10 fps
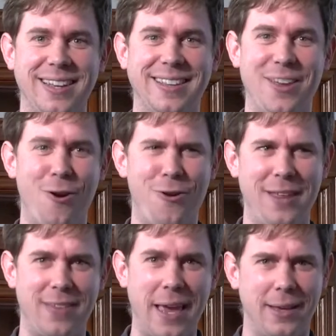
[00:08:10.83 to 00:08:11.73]
They already
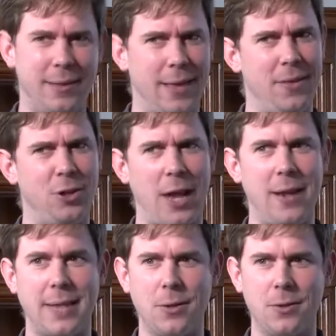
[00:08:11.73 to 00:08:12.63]
think that the
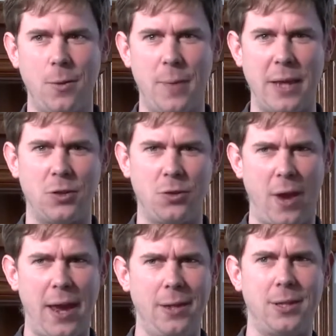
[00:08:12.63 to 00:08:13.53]
Gentiles are a bit
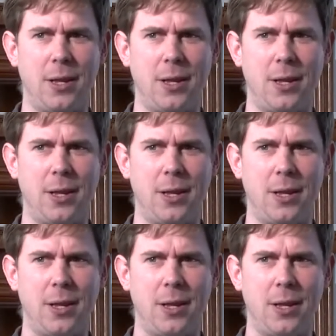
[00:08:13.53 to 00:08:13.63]
strange.